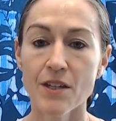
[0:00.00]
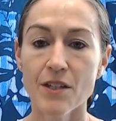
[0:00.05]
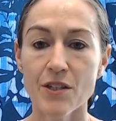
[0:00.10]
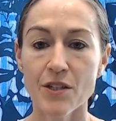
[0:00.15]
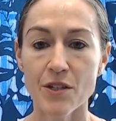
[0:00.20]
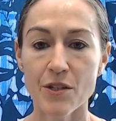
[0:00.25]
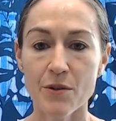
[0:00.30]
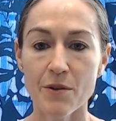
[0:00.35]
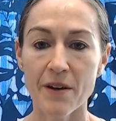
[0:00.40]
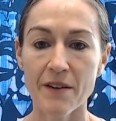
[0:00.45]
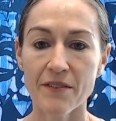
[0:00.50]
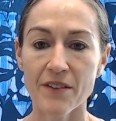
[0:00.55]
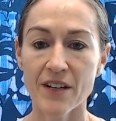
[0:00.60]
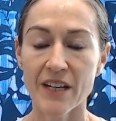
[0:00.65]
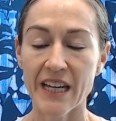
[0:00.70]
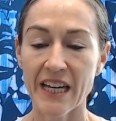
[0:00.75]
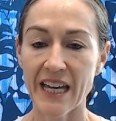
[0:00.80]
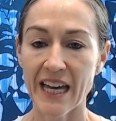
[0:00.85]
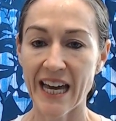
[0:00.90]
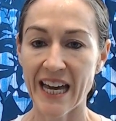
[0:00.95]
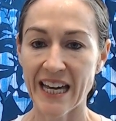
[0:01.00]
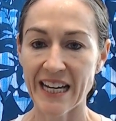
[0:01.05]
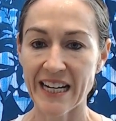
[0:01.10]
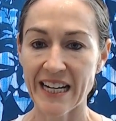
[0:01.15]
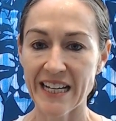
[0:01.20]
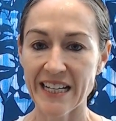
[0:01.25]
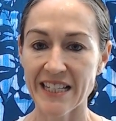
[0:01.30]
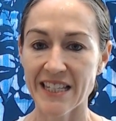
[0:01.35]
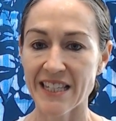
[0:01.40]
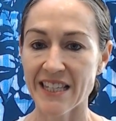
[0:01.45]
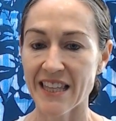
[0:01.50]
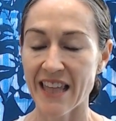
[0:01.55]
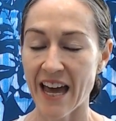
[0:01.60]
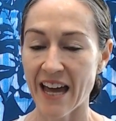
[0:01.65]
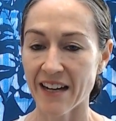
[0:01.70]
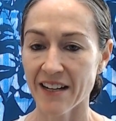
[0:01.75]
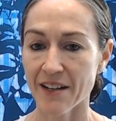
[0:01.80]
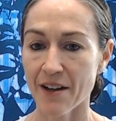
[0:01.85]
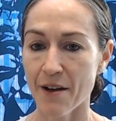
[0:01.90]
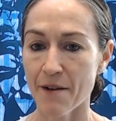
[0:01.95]
Do you ever get headaches
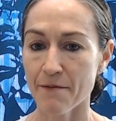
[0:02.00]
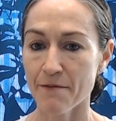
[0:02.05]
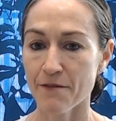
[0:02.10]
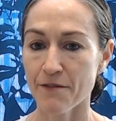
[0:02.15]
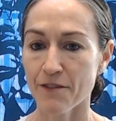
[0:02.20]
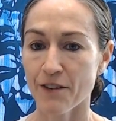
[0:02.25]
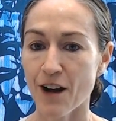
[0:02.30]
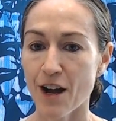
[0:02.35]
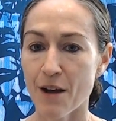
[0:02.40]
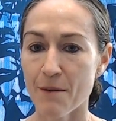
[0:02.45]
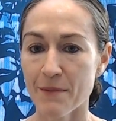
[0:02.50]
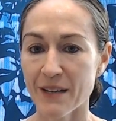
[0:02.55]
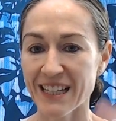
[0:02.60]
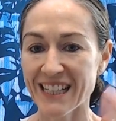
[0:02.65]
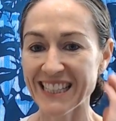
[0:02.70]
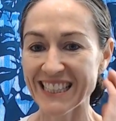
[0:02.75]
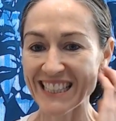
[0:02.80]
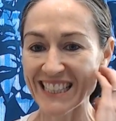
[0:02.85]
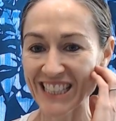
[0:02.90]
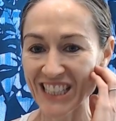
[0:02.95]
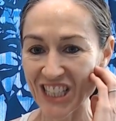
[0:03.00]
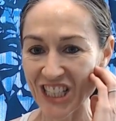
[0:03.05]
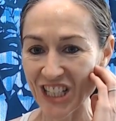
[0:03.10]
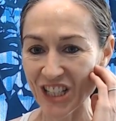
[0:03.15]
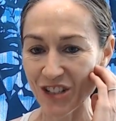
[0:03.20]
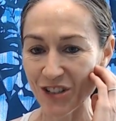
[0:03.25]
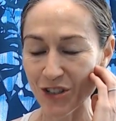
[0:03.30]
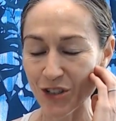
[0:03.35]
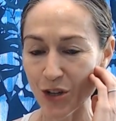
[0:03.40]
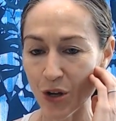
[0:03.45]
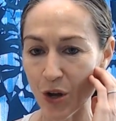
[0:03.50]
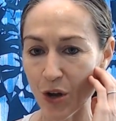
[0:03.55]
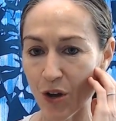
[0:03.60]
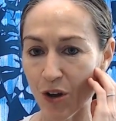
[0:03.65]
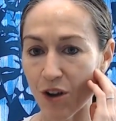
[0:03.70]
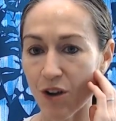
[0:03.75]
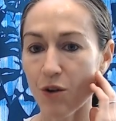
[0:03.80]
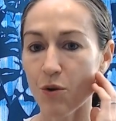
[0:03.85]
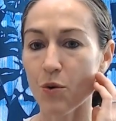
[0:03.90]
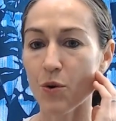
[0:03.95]
that come from clenching your
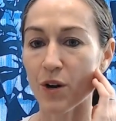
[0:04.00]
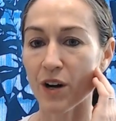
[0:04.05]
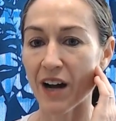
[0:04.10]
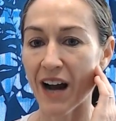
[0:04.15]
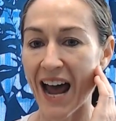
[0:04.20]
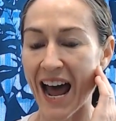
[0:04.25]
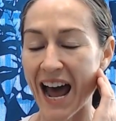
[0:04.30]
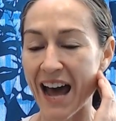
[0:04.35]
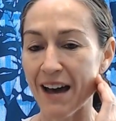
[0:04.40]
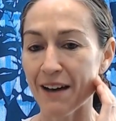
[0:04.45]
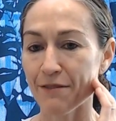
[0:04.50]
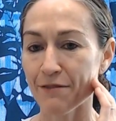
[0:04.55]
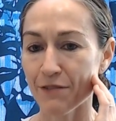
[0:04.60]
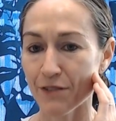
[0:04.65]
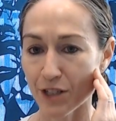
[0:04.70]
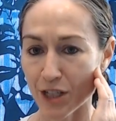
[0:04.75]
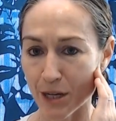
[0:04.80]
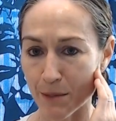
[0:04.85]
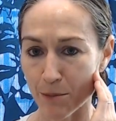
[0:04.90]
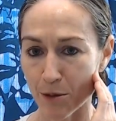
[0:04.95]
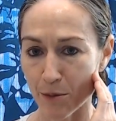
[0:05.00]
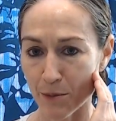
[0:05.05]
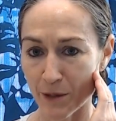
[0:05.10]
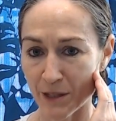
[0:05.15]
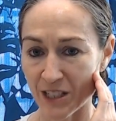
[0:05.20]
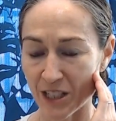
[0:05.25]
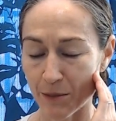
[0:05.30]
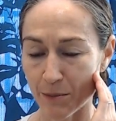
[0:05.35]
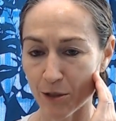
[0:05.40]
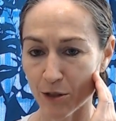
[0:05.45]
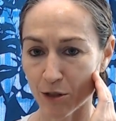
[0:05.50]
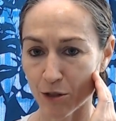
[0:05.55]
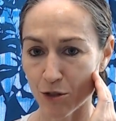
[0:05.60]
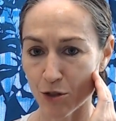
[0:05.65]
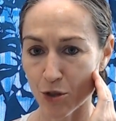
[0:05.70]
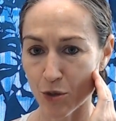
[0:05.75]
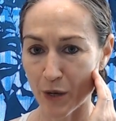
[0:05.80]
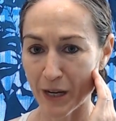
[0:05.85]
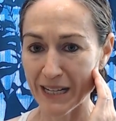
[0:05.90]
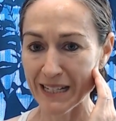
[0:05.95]
jaw or have temporomandibular
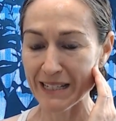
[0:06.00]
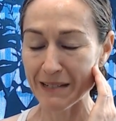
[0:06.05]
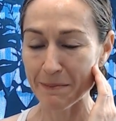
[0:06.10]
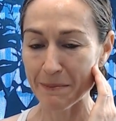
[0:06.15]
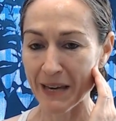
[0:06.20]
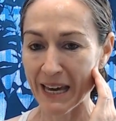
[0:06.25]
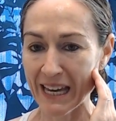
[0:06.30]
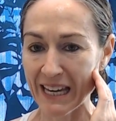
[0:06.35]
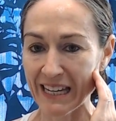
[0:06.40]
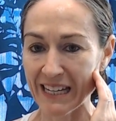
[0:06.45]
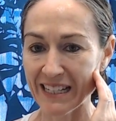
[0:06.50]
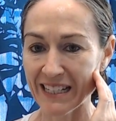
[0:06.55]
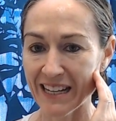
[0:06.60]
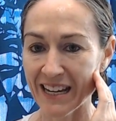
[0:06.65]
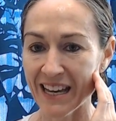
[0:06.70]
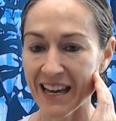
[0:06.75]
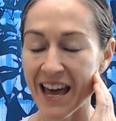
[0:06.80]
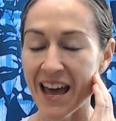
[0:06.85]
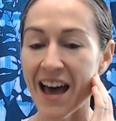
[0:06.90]
joint pain?